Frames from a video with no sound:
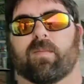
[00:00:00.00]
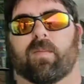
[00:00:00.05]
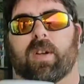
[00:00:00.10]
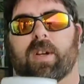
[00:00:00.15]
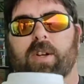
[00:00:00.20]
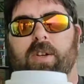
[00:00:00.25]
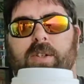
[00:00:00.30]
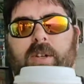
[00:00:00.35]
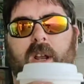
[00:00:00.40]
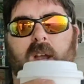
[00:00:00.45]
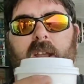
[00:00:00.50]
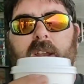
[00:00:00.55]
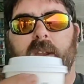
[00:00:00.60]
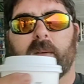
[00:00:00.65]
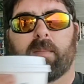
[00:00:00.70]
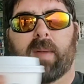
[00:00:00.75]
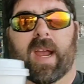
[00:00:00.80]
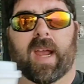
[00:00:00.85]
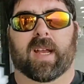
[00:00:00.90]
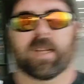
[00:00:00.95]
when you're trying to
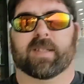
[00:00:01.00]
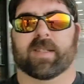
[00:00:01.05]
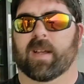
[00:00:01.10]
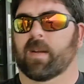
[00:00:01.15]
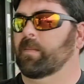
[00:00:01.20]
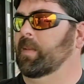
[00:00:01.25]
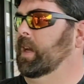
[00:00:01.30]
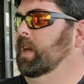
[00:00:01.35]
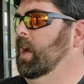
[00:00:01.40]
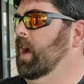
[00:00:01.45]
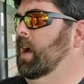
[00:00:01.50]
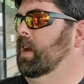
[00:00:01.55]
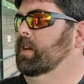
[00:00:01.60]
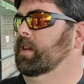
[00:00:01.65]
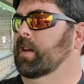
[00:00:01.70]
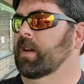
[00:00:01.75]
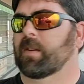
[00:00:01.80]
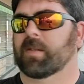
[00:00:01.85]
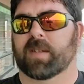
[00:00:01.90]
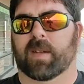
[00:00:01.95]
pan something, uh,
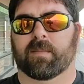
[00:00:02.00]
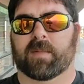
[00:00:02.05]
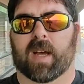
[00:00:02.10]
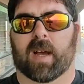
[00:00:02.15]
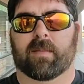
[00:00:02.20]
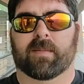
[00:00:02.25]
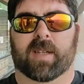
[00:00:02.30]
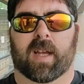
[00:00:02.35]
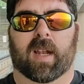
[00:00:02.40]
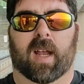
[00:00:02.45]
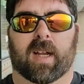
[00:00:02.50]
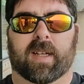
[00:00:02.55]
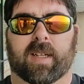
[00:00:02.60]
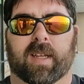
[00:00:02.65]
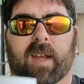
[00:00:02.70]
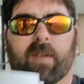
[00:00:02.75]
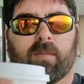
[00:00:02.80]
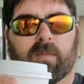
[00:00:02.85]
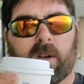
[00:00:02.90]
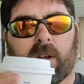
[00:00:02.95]
you know, sometimes I like to
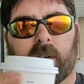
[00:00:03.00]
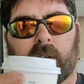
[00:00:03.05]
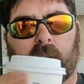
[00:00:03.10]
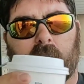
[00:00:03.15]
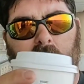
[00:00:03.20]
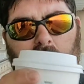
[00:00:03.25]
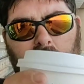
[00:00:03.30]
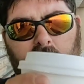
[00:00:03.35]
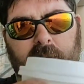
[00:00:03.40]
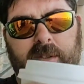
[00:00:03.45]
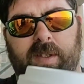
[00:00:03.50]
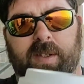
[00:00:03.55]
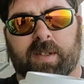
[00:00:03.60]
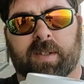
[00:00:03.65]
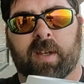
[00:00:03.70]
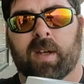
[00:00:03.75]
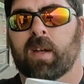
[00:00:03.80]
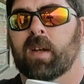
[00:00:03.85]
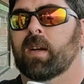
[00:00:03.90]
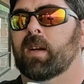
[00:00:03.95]
get real
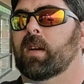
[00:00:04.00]
close